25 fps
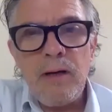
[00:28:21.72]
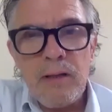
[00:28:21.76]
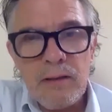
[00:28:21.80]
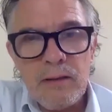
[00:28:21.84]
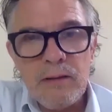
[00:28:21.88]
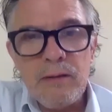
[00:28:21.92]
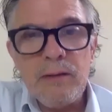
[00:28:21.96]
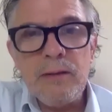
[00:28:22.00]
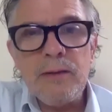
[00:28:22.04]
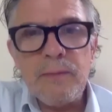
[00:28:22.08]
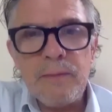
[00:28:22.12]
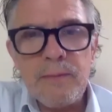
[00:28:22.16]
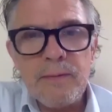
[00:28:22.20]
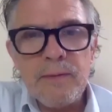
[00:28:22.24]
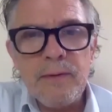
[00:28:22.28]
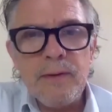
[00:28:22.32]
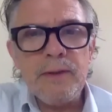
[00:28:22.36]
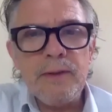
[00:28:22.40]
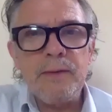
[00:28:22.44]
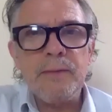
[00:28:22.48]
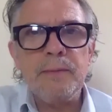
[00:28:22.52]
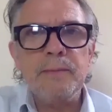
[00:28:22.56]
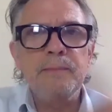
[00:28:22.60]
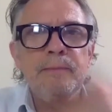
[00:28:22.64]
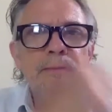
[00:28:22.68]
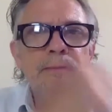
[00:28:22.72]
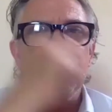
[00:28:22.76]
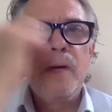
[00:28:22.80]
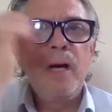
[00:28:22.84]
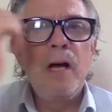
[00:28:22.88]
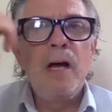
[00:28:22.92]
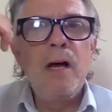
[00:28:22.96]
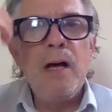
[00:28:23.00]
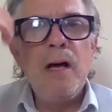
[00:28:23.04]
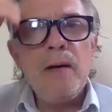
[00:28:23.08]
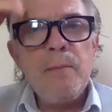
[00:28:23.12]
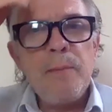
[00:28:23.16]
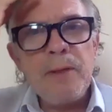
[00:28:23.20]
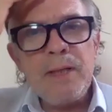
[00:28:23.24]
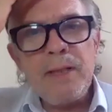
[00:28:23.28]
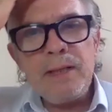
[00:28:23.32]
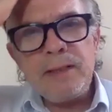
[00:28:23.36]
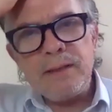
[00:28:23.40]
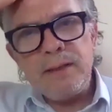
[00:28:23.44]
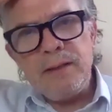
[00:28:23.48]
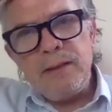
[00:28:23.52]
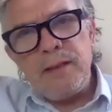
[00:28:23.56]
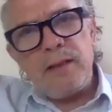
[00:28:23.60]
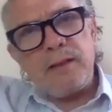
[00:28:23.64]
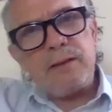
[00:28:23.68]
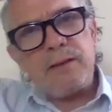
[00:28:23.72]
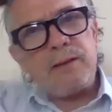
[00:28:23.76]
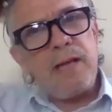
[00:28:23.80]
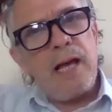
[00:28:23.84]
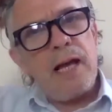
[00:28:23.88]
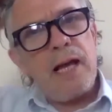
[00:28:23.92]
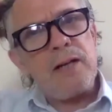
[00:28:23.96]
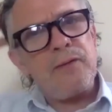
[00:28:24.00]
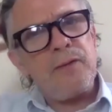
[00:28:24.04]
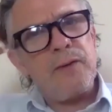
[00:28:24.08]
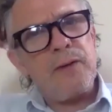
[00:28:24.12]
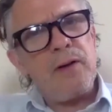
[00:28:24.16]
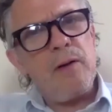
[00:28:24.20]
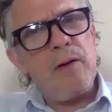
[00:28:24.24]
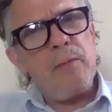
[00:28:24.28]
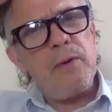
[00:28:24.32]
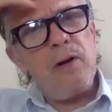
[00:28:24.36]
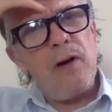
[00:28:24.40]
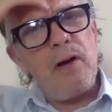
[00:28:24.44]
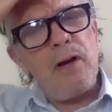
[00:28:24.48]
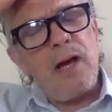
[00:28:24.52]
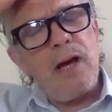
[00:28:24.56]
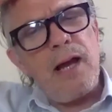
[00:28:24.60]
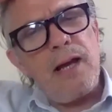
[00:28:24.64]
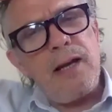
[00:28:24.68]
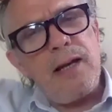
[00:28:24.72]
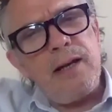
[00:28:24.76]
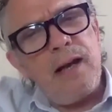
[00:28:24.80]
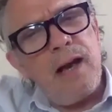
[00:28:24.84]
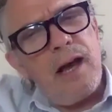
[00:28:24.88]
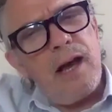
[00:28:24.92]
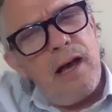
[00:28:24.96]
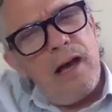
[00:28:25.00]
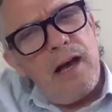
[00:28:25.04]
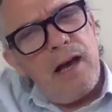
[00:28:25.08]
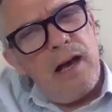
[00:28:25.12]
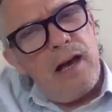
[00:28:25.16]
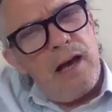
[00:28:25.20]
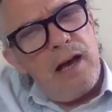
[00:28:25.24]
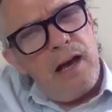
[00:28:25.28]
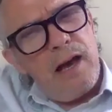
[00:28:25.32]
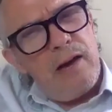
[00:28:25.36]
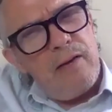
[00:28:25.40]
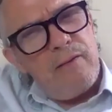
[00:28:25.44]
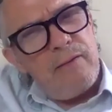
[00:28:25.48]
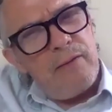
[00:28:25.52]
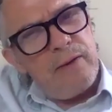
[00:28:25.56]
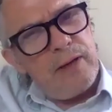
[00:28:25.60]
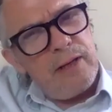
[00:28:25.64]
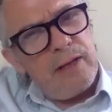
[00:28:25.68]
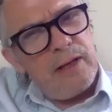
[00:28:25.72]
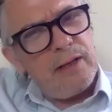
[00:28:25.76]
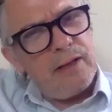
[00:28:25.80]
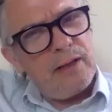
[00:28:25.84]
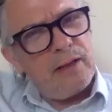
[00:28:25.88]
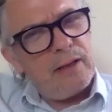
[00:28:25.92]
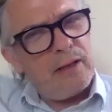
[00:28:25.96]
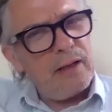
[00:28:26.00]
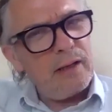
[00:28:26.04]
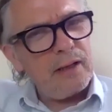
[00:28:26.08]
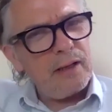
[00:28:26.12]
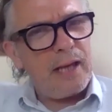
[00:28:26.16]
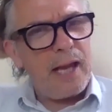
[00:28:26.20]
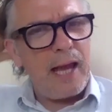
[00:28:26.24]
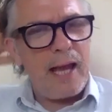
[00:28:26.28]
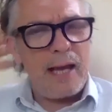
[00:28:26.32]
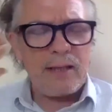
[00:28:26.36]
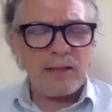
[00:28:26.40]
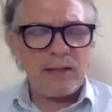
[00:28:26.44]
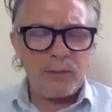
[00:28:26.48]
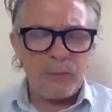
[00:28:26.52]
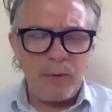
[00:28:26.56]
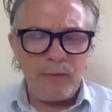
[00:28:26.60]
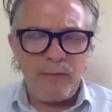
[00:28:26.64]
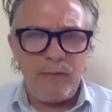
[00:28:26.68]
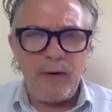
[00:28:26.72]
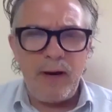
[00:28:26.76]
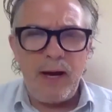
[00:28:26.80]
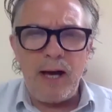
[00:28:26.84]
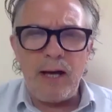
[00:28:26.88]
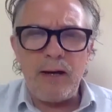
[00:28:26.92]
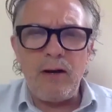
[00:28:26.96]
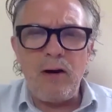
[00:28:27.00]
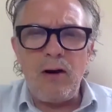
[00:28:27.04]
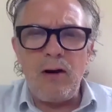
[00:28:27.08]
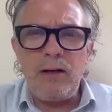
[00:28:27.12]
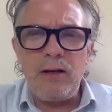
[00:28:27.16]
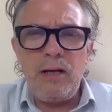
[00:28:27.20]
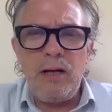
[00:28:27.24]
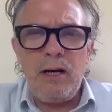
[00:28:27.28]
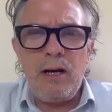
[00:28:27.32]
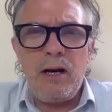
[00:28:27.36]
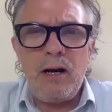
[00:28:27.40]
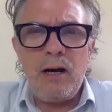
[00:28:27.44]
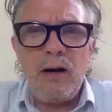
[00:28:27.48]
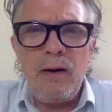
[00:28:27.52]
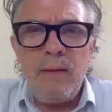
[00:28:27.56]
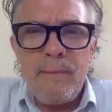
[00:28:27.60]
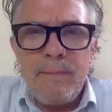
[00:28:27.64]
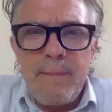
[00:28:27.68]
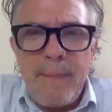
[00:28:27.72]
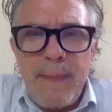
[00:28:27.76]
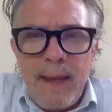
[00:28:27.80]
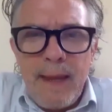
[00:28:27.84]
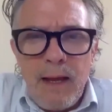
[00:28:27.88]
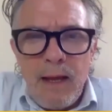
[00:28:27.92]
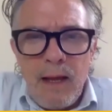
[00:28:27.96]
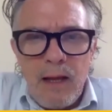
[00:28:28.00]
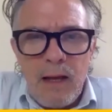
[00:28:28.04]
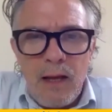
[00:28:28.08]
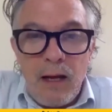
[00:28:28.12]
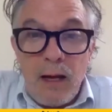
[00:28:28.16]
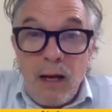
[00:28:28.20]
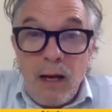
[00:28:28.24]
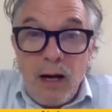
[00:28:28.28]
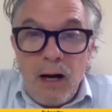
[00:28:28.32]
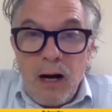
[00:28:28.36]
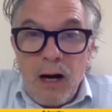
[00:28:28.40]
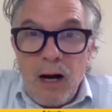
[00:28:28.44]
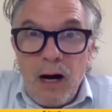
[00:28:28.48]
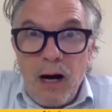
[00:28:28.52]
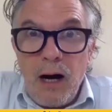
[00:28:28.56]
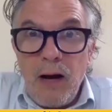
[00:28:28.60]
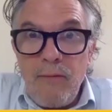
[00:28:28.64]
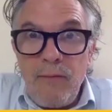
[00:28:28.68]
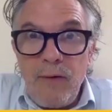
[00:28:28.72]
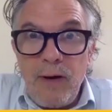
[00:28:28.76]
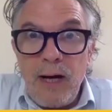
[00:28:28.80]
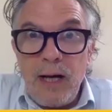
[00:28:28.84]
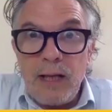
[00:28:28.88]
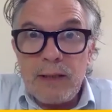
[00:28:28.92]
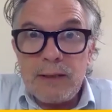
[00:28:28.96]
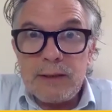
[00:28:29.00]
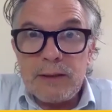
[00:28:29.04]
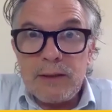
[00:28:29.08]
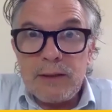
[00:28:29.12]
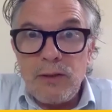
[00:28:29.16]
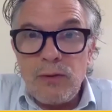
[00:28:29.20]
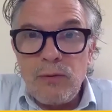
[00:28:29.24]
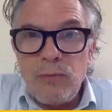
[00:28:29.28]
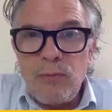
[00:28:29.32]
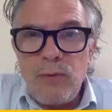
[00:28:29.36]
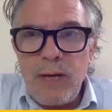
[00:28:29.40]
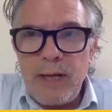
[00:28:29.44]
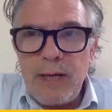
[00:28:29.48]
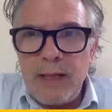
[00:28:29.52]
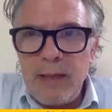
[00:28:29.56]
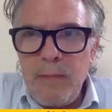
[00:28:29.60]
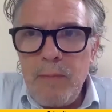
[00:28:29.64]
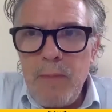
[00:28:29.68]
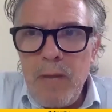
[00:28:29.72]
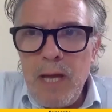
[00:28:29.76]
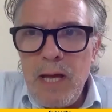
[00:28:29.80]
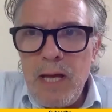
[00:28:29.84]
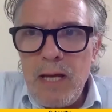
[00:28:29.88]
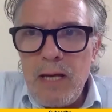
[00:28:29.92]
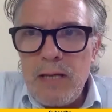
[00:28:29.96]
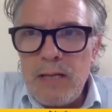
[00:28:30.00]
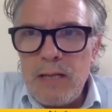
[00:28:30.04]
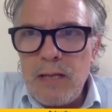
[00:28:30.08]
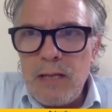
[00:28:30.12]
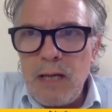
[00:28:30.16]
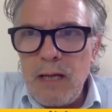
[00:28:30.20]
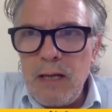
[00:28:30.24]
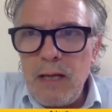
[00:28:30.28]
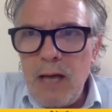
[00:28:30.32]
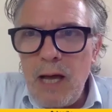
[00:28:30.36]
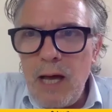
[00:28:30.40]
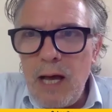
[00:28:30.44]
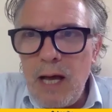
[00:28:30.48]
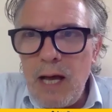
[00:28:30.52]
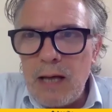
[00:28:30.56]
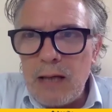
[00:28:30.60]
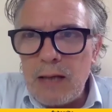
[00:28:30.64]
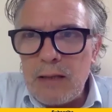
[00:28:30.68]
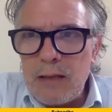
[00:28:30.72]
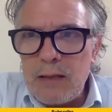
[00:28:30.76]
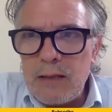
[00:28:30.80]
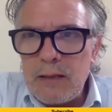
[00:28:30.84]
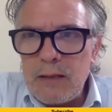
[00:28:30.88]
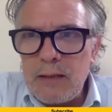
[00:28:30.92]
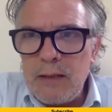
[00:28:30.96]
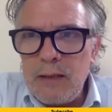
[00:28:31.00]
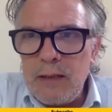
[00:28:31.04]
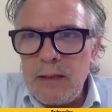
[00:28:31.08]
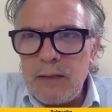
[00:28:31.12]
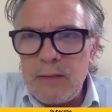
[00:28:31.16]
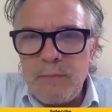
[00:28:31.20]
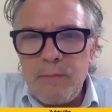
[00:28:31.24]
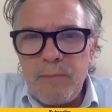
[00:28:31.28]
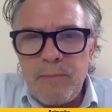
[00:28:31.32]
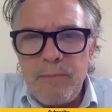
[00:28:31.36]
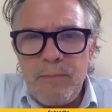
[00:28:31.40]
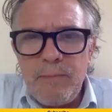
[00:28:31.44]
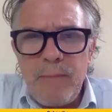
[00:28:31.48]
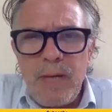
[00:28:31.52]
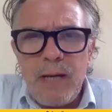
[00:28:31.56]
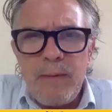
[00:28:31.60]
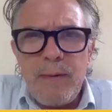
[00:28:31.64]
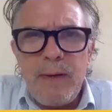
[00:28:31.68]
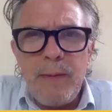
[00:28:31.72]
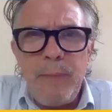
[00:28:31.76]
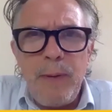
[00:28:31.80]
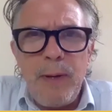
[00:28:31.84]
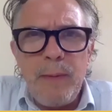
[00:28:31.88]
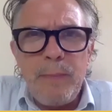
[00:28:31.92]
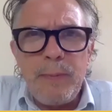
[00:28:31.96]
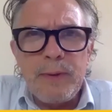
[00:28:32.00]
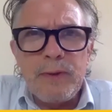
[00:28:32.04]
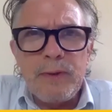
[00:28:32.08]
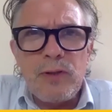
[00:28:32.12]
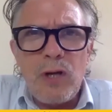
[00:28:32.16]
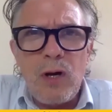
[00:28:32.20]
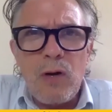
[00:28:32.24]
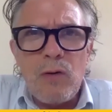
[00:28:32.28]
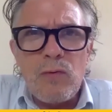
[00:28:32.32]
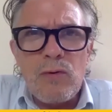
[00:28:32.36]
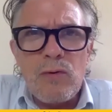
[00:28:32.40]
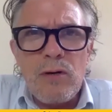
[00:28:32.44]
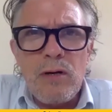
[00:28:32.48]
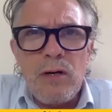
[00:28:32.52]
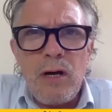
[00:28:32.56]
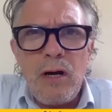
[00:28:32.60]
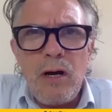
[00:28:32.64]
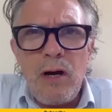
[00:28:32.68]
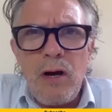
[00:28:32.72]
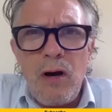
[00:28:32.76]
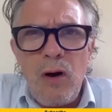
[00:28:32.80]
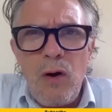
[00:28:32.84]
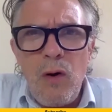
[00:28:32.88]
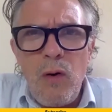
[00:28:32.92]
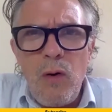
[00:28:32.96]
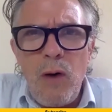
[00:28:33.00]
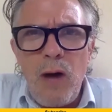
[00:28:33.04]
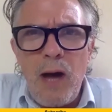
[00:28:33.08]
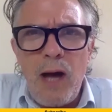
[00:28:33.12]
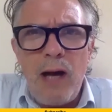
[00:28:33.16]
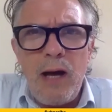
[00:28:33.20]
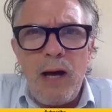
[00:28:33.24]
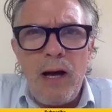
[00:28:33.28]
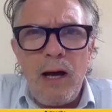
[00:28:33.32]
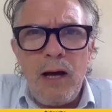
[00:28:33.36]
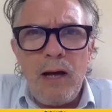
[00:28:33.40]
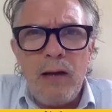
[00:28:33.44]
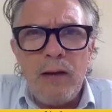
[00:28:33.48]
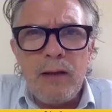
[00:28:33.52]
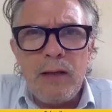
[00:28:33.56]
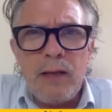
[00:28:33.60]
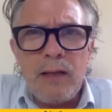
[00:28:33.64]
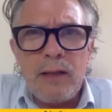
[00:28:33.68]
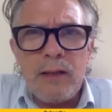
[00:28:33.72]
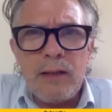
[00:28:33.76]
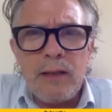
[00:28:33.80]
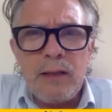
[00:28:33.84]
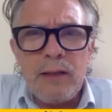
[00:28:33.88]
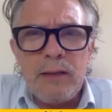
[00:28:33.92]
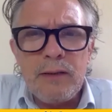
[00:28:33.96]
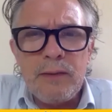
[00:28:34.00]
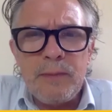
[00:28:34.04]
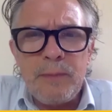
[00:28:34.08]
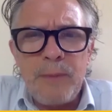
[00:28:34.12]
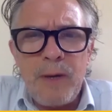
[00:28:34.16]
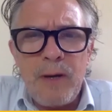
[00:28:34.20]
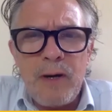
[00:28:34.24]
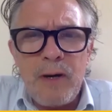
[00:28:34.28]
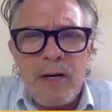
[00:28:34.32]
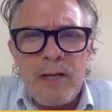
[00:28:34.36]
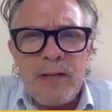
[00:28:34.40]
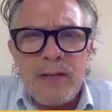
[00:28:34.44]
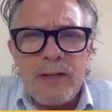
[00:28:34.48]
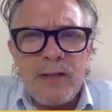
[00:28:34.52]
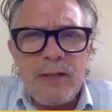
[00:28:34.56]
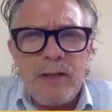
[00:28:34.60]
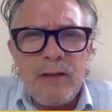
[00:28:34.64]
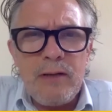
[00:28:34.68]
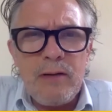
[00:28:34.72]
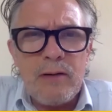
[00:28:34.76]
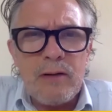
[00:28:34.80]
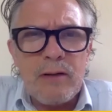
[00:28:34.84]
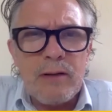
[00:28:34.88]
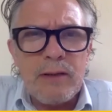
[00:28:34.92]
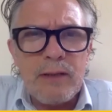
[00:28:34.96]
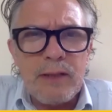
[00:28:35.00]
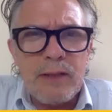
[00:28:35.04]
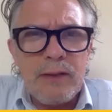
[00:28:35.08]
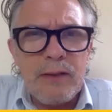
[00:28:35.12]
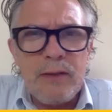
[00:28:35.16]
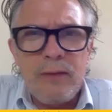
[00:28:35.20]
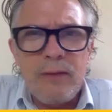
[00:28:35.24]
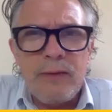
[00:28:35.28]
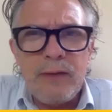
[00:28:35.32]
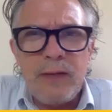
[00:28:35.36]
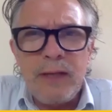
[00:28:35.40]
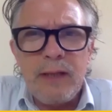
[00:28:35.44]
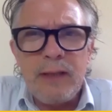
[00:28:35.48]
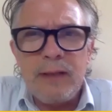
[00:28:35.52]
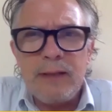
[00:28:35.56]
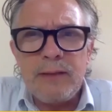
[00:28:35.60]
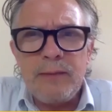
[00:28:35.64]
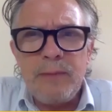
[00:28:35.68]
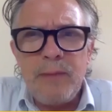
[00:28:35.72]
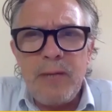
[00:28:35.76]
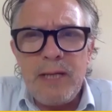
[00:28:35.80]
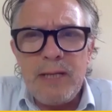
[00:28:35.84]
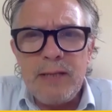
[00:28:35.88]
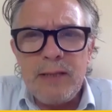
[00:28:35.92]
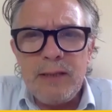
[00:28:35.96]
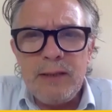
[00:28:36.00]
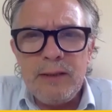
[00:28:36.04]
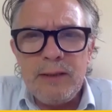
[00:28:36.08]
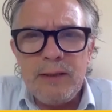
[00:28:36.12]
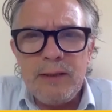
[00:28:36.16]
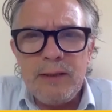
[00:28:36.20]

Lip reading: Nice one. But listen, thanks for coming on. And every guest we've had on here, I've asked to recommend an act that maybe people don't know that inspires you or that you think is amazing.